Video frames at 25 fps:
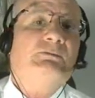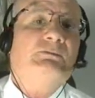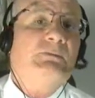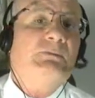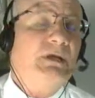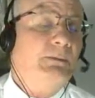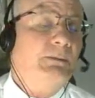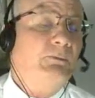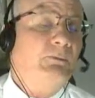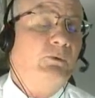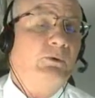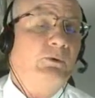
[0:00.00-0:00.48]
It's
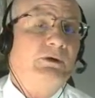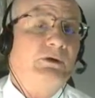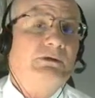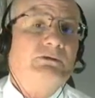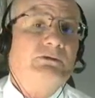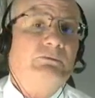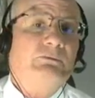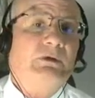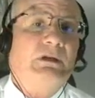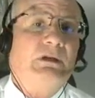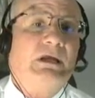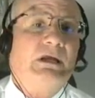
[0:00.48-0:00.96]

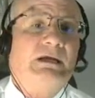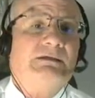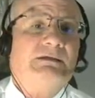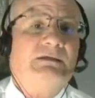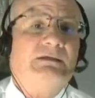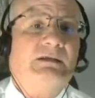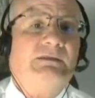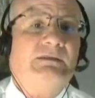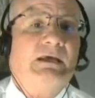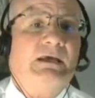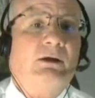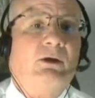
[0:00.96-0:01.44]
important to
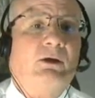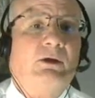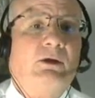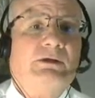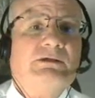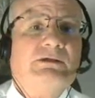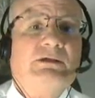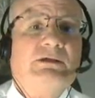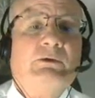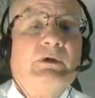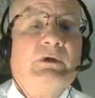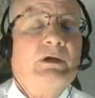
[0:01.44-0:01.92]
realize that that
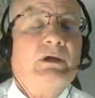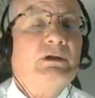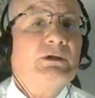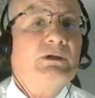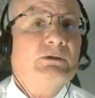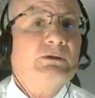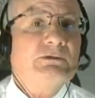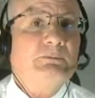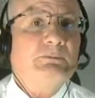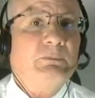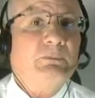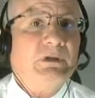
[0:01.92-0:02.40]
also
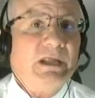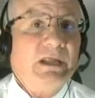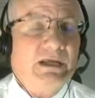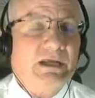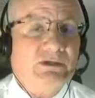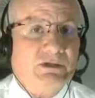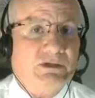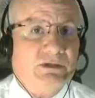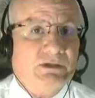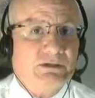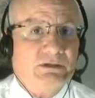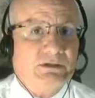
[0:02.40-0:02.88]
includes
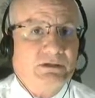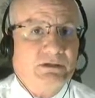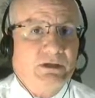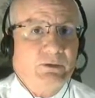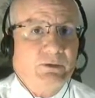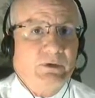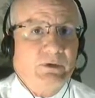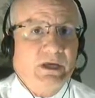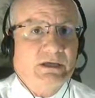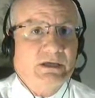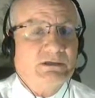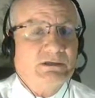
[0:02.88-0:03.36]
pledges,
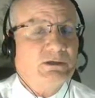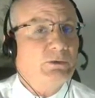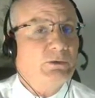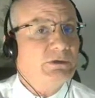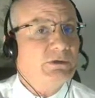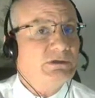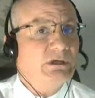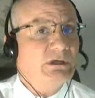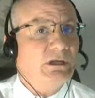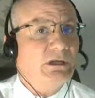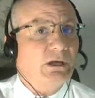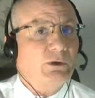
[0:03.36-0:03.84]
okay? So
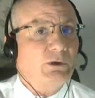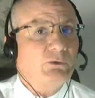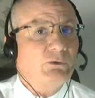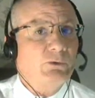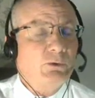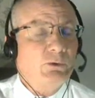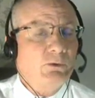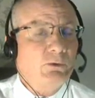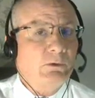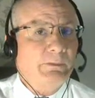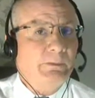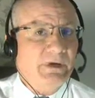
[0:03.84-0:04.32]
it's an
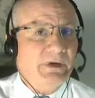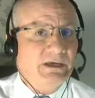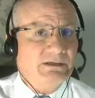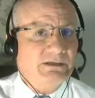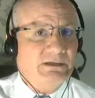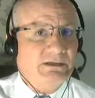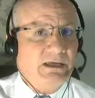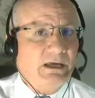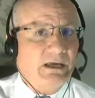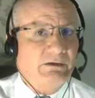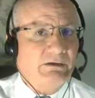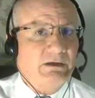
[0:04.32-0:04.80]

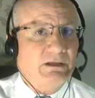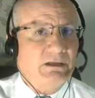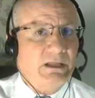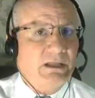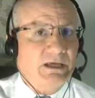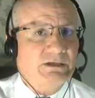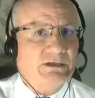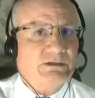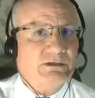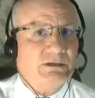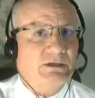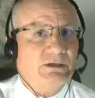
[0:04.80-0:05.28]
accrual-based
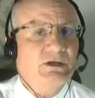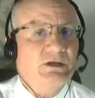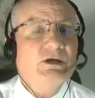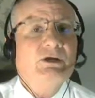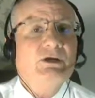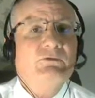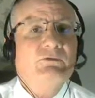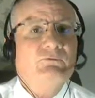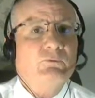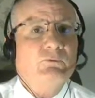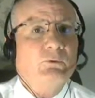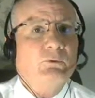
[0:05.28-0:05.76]
calculation
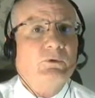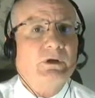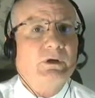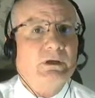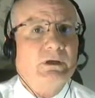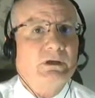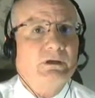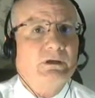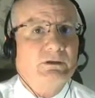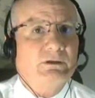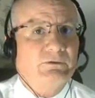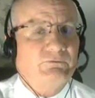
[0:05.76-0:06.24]

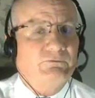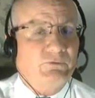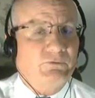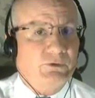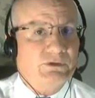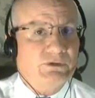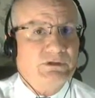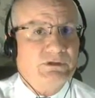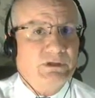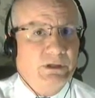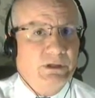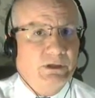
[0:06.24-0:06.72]
for the
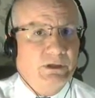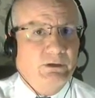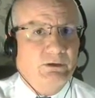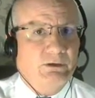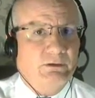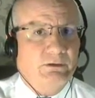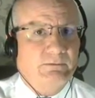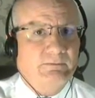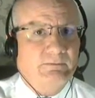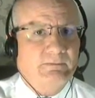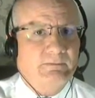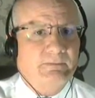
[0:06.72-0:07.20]
first
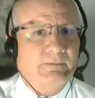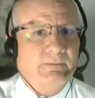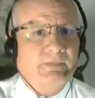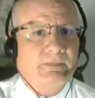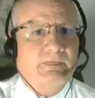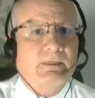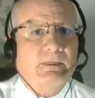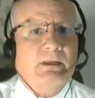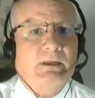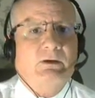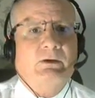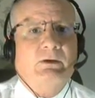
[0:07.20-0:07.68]
year,
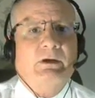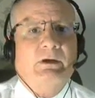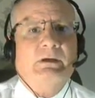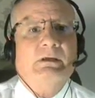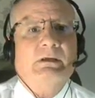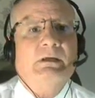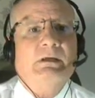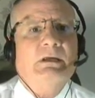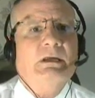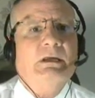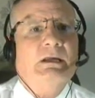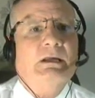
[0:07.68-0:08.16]
all
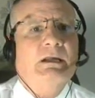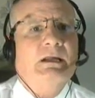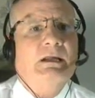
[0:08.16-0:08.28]
right?